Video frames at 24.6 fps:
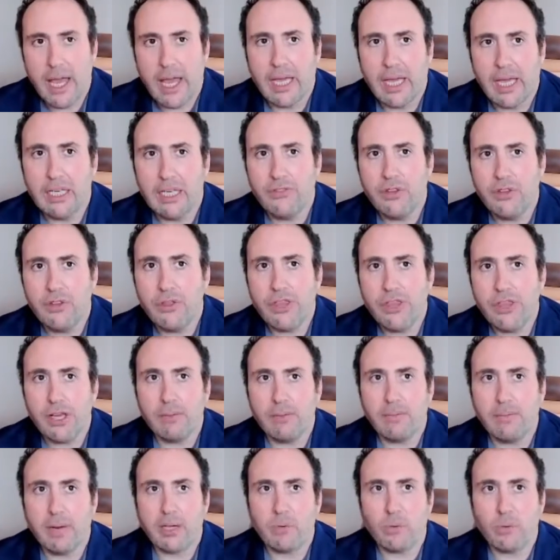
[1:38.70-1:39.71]
And if you think
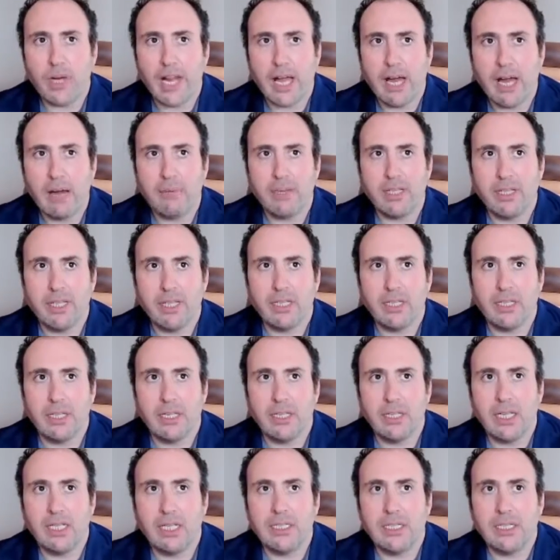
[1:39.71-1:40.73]
about what happened in
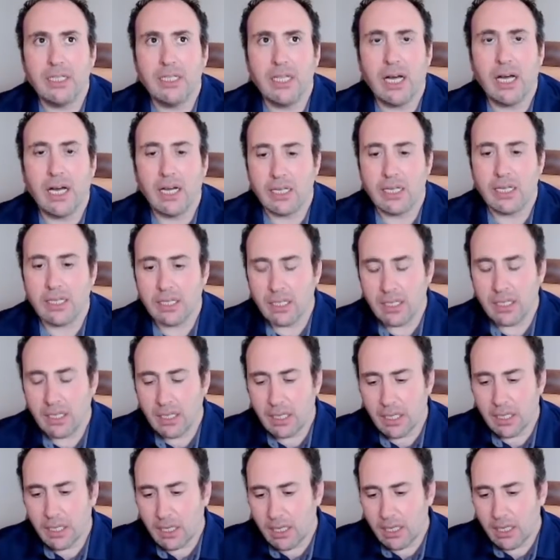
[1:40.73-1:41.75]
99,
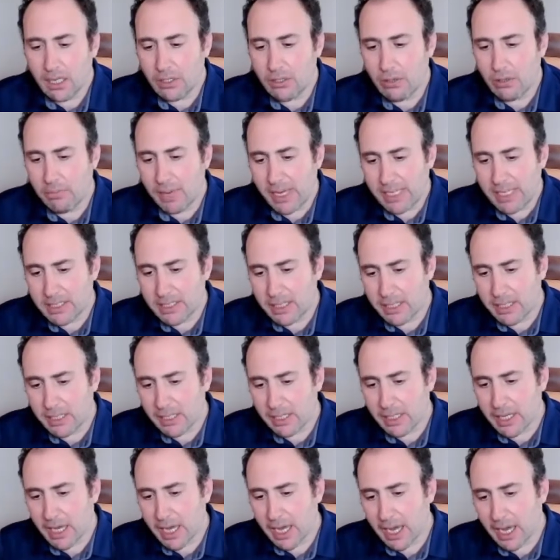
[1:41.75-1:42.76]
you
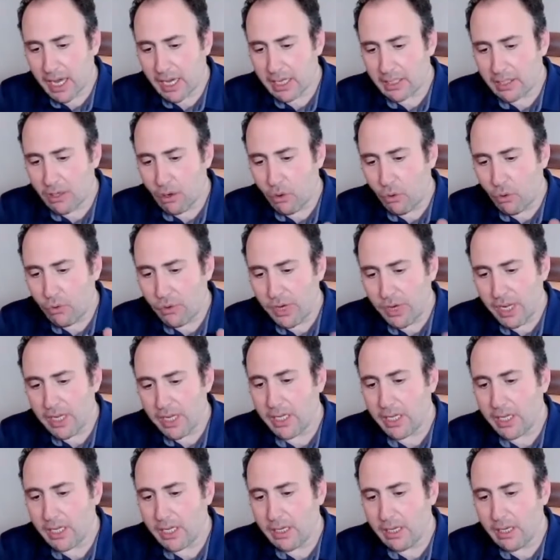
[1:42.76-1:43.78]
basically had
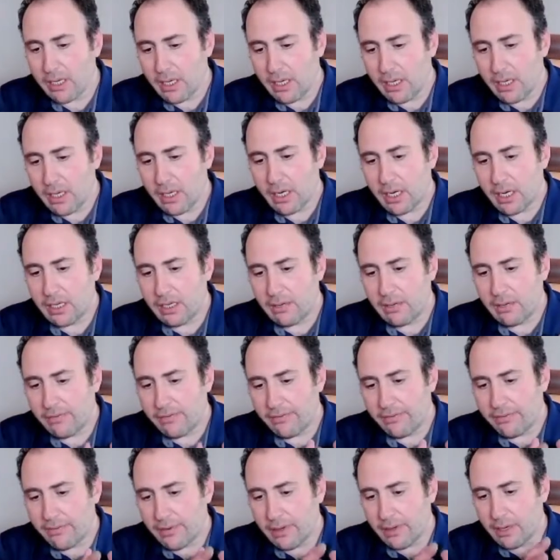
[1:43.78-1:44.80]
already kind
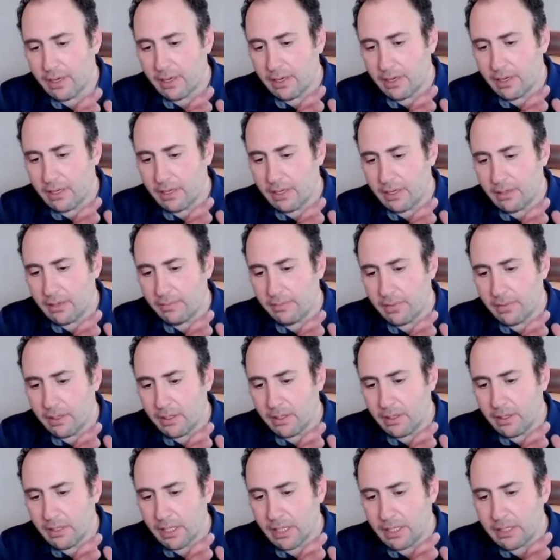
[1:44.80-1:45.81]
of uh,
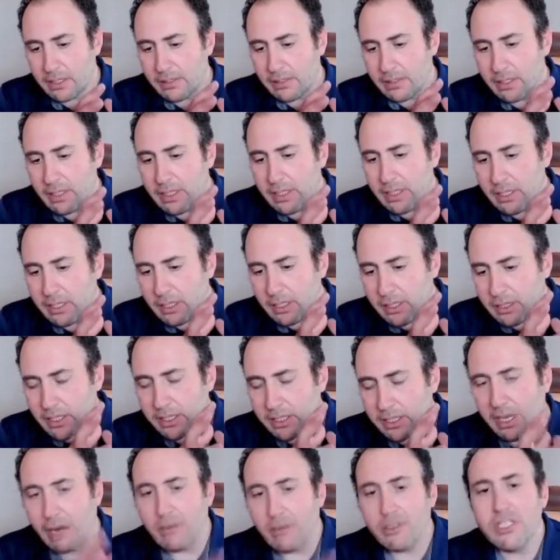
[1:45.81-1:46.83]
like the, the,
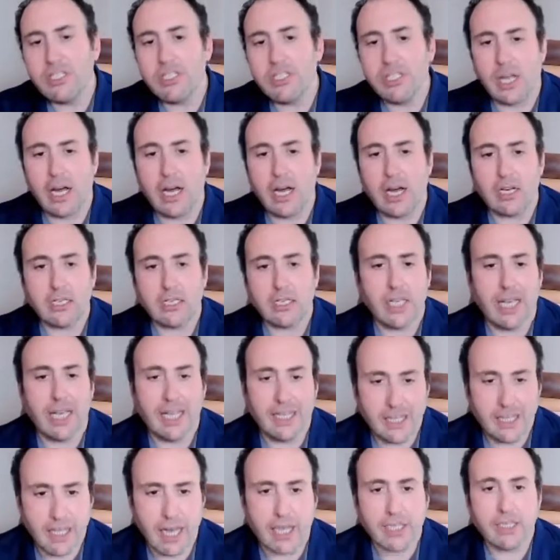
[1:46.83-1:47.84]
technology stocks
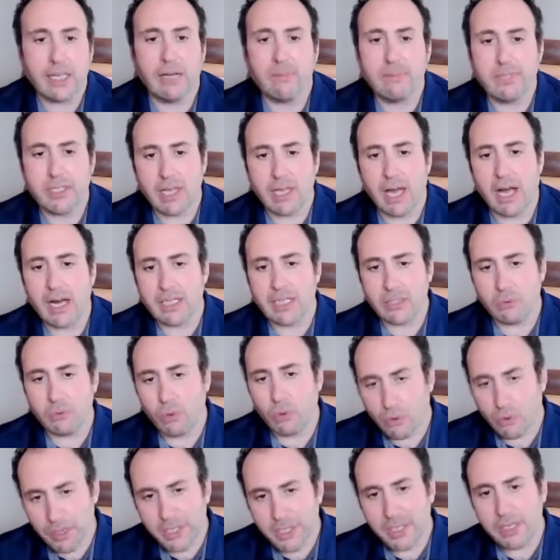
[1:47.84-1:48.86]
and dot com stocks
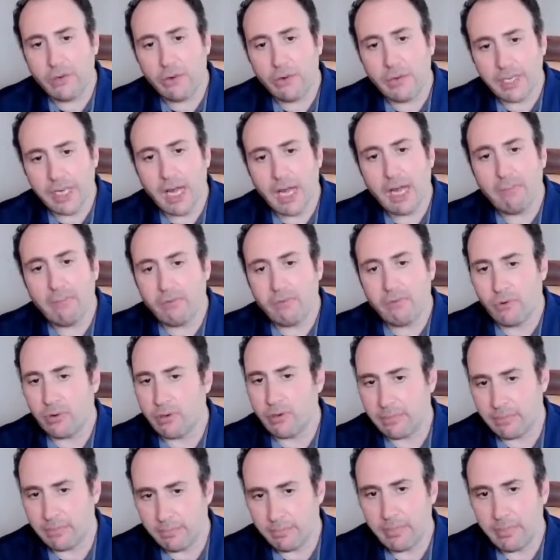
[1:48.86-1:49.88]
were already going up
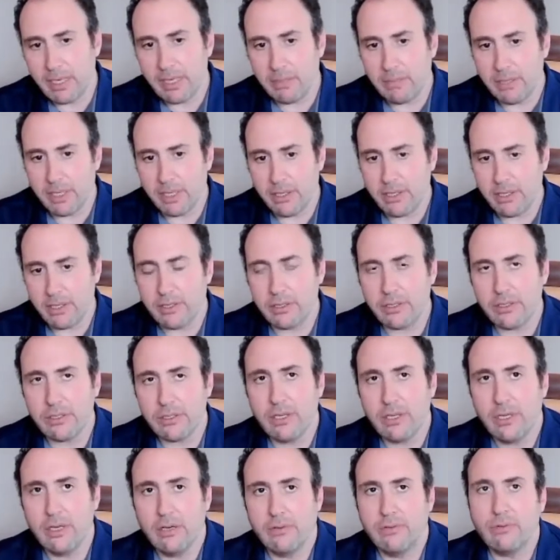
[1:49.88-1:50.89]
for many, many
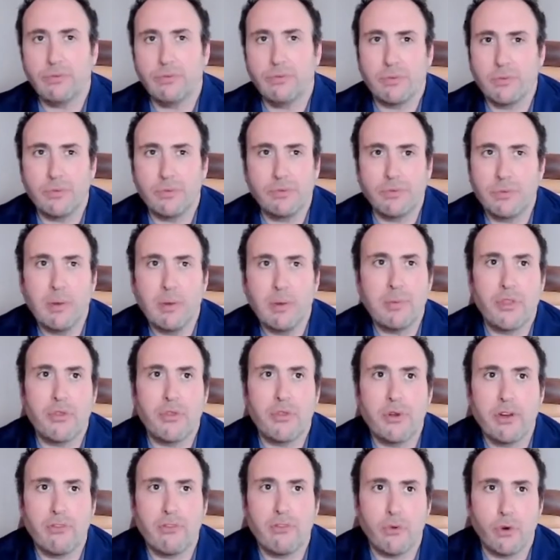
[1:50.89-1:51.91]
years, for, for, for maybe
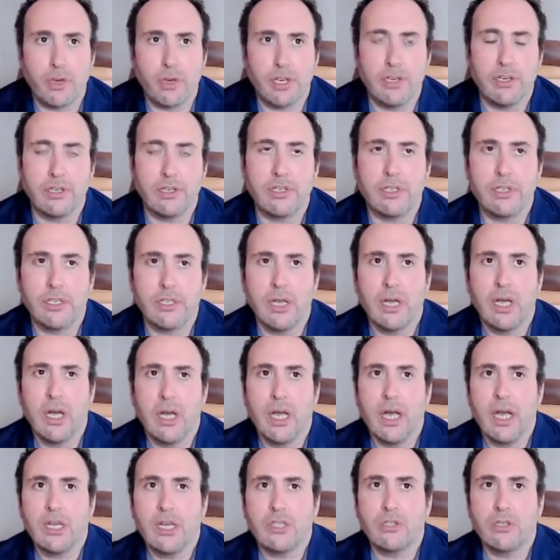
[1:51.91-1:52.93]
three or four years.
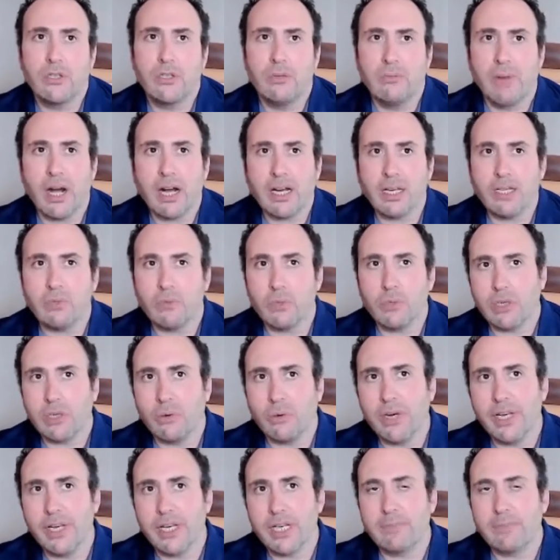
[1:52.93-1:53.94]
So the market was
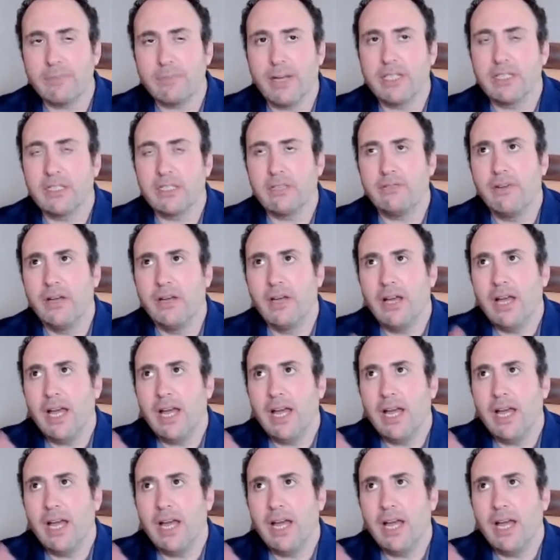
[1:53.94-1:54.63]
already expensive.